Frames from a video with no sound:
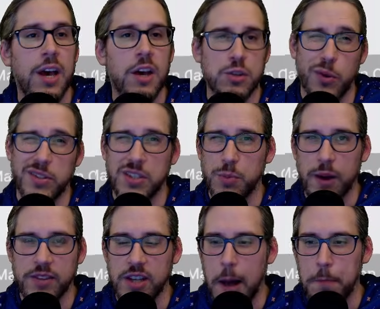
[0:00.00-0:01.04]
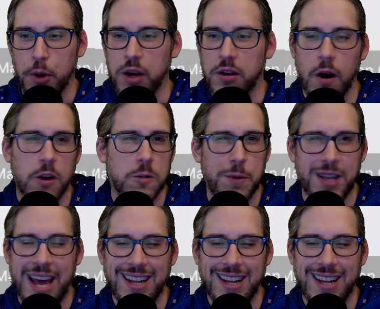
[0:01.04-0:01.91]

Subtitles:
So this is one of his upgrade cards, but again,